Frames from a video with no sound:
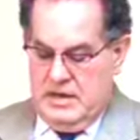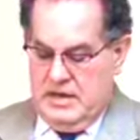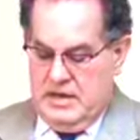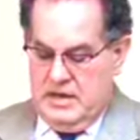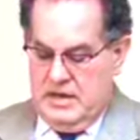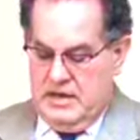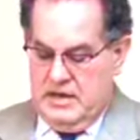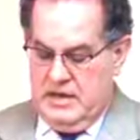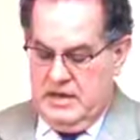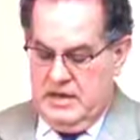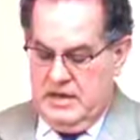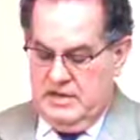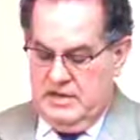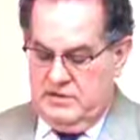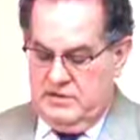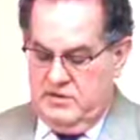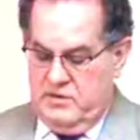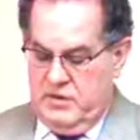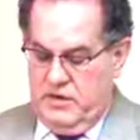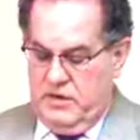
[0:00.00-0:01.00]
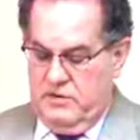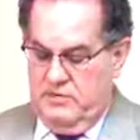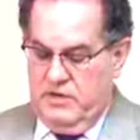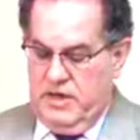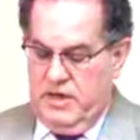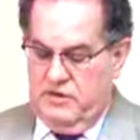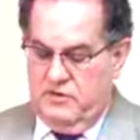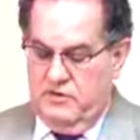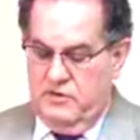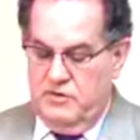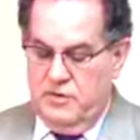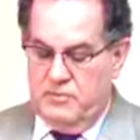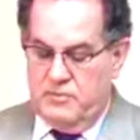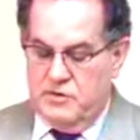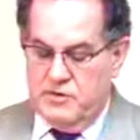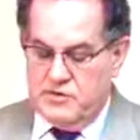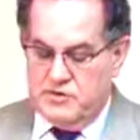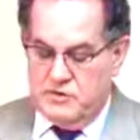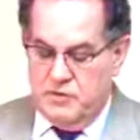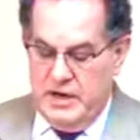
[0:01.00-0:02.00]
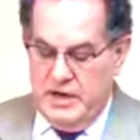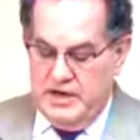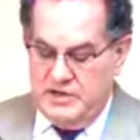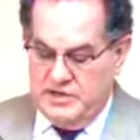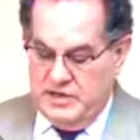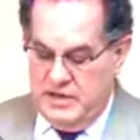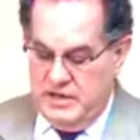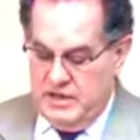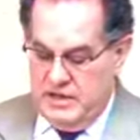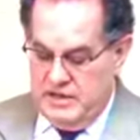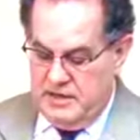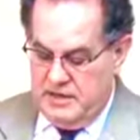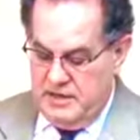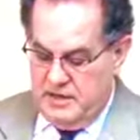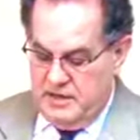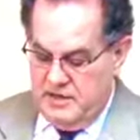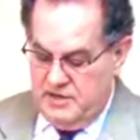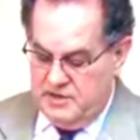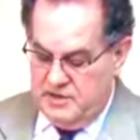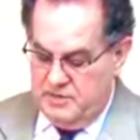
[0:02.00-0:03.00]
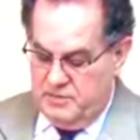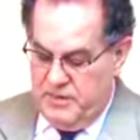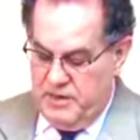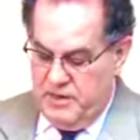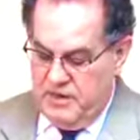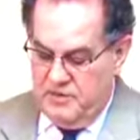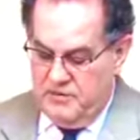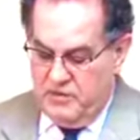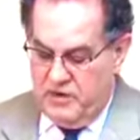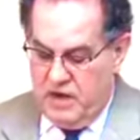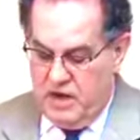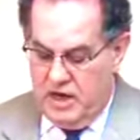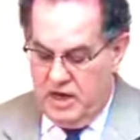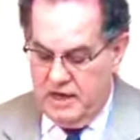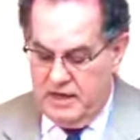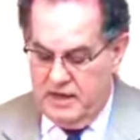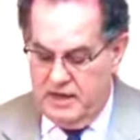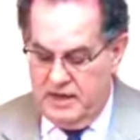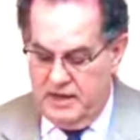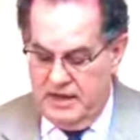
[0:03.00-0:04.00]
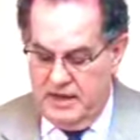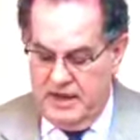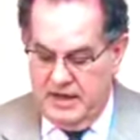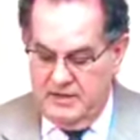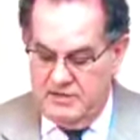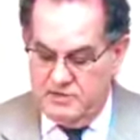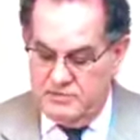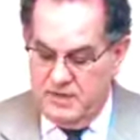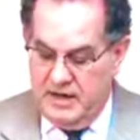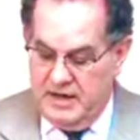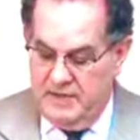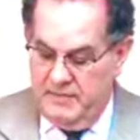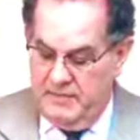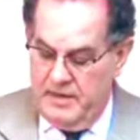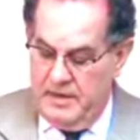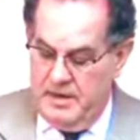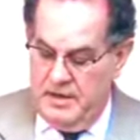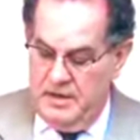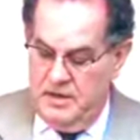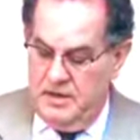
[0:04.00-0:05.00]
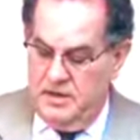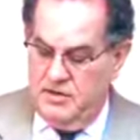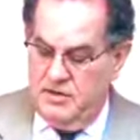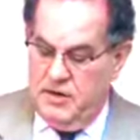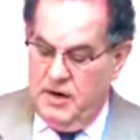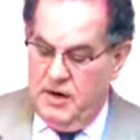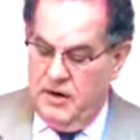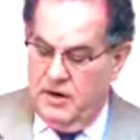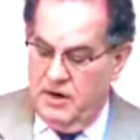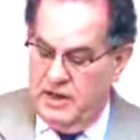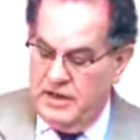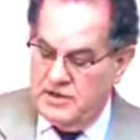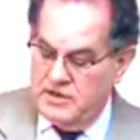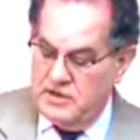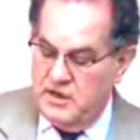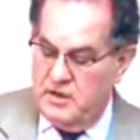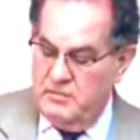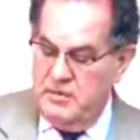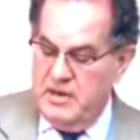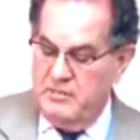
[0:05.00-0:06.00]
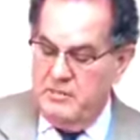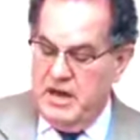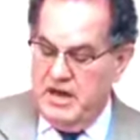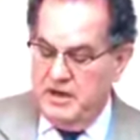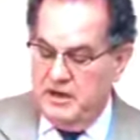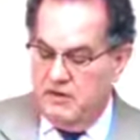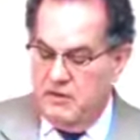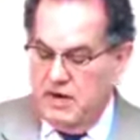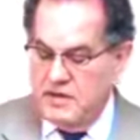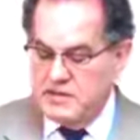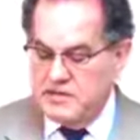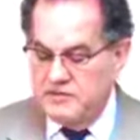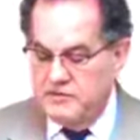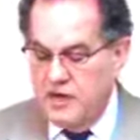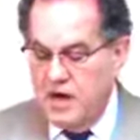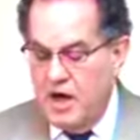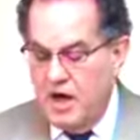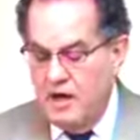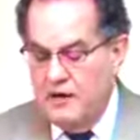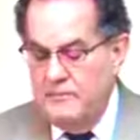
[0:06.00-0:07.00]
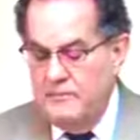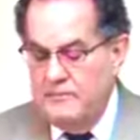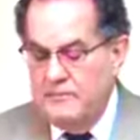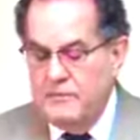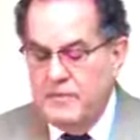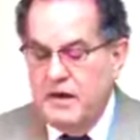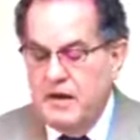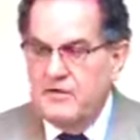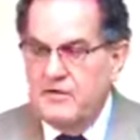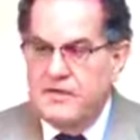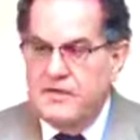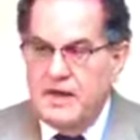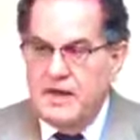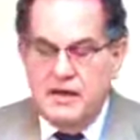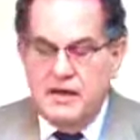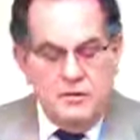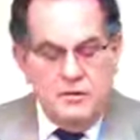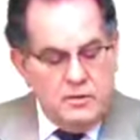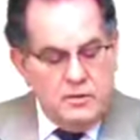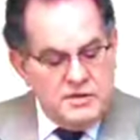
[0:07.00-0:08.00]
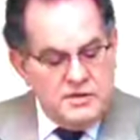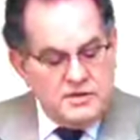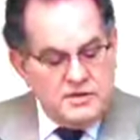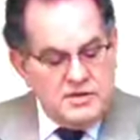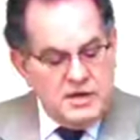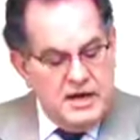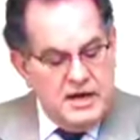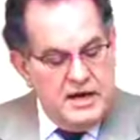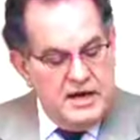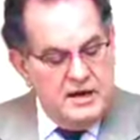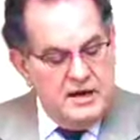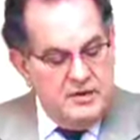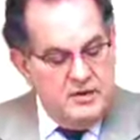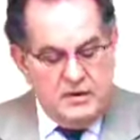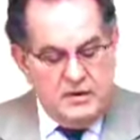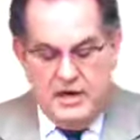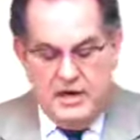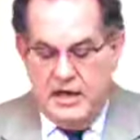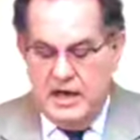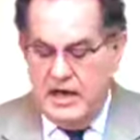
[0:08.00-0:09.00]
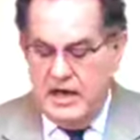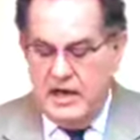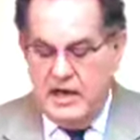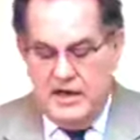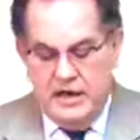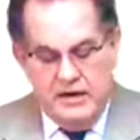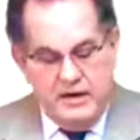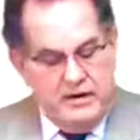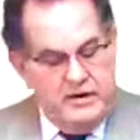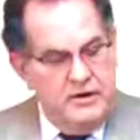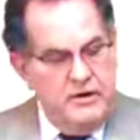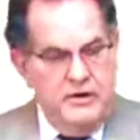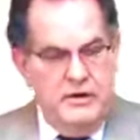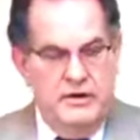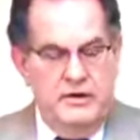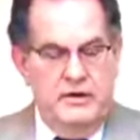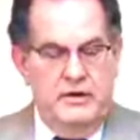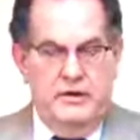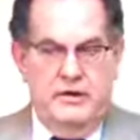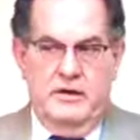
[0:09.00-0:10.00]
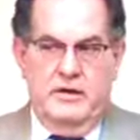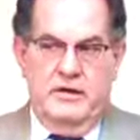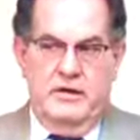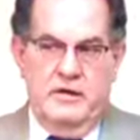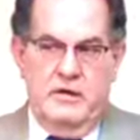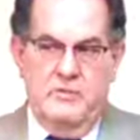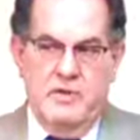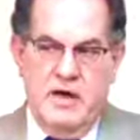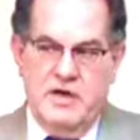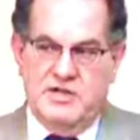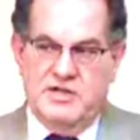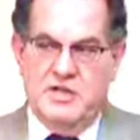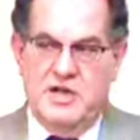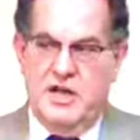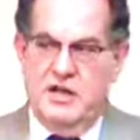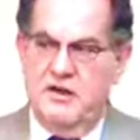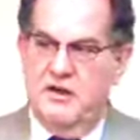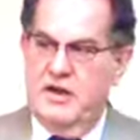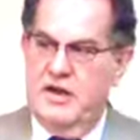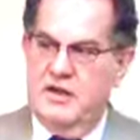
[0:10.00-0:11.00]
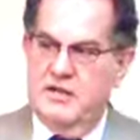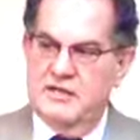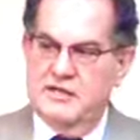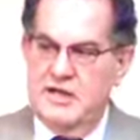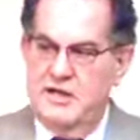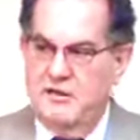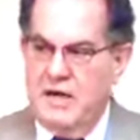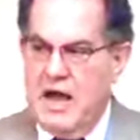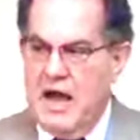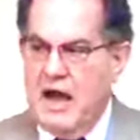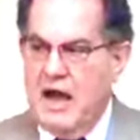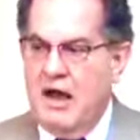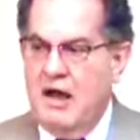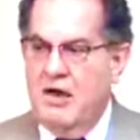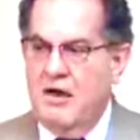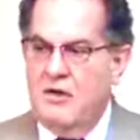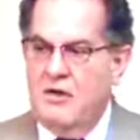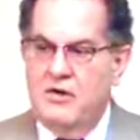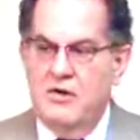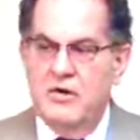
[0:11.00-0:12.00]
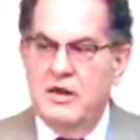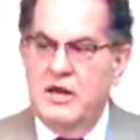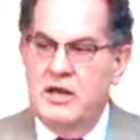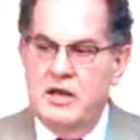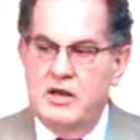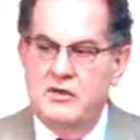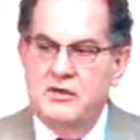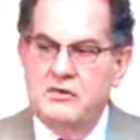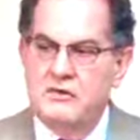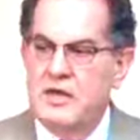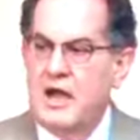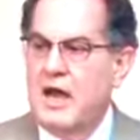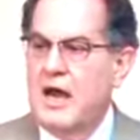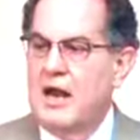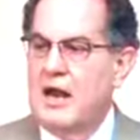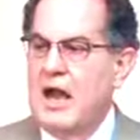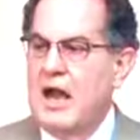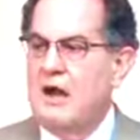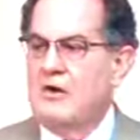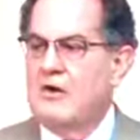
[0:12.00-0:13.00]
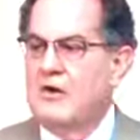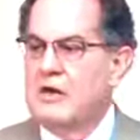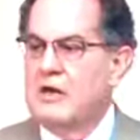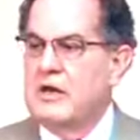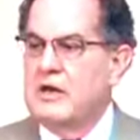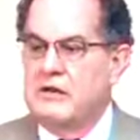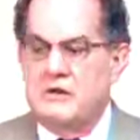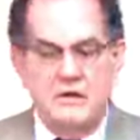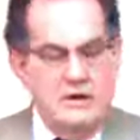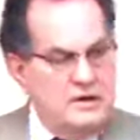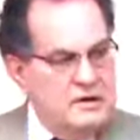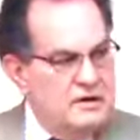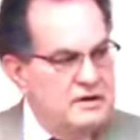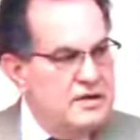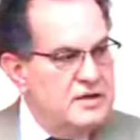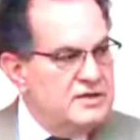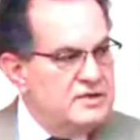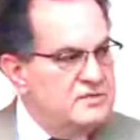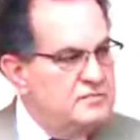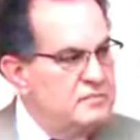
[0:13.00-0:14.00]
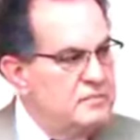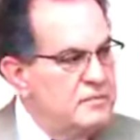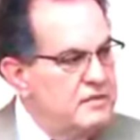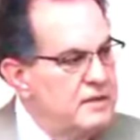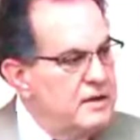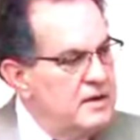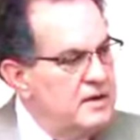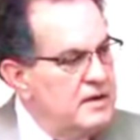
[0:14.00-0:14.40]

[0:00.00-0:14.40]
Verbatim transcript: and it's going to be through the persuasion that the Spirit of God gives. But thirdly, it's going to be by the grace of God. Everything that we're studying and looking at here, you might shake your head and say, Well, how could he do that? How could this